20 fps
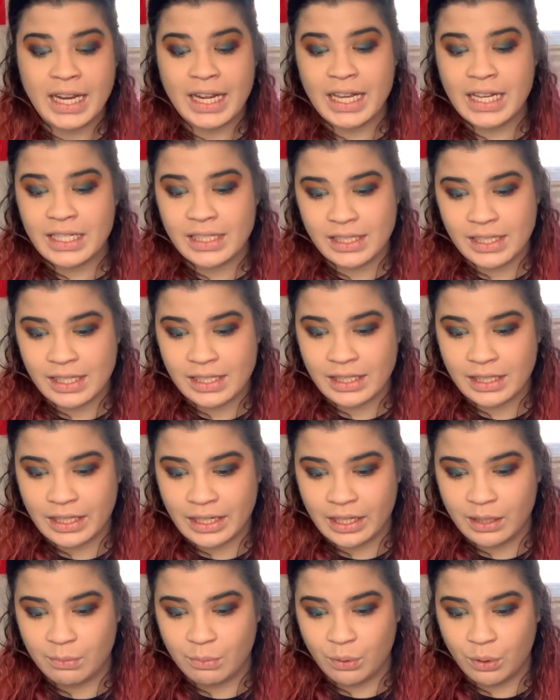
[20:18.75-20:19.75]
Is this
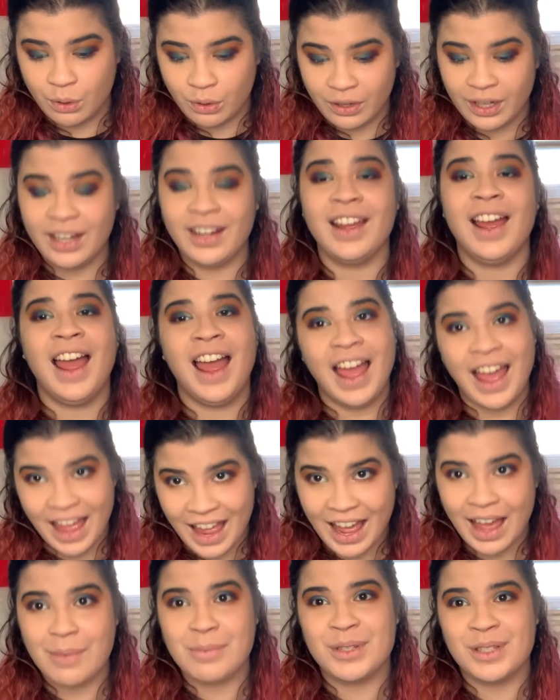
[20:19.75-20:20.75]
line boring?
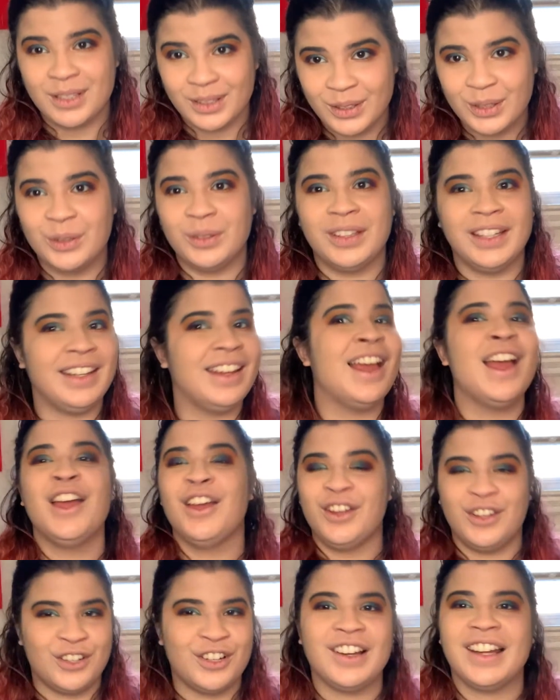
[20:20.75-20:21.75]
Absolutely,
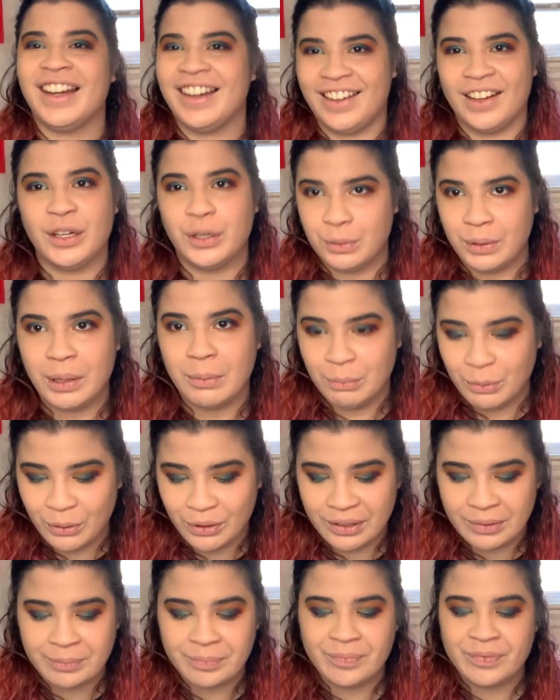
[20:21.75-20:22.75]
couldn't agree
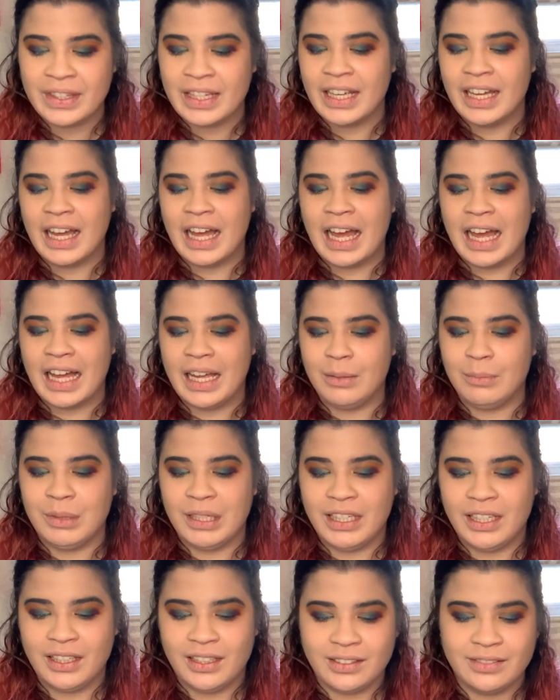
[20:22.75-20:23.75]
more. I
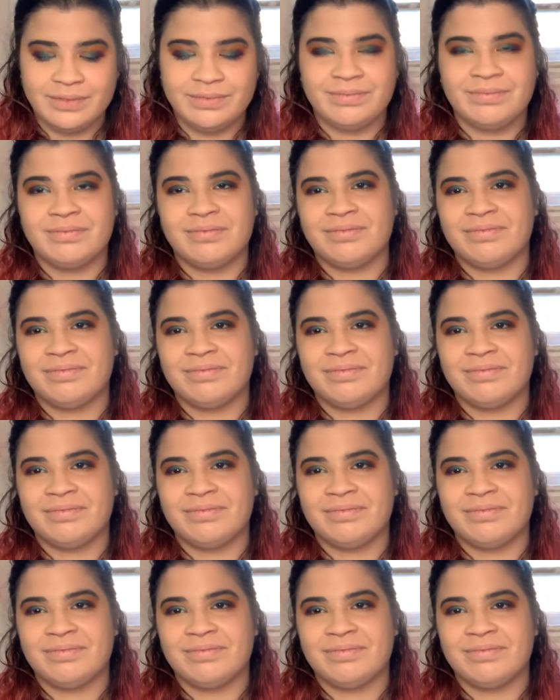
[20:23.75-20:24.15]
mean,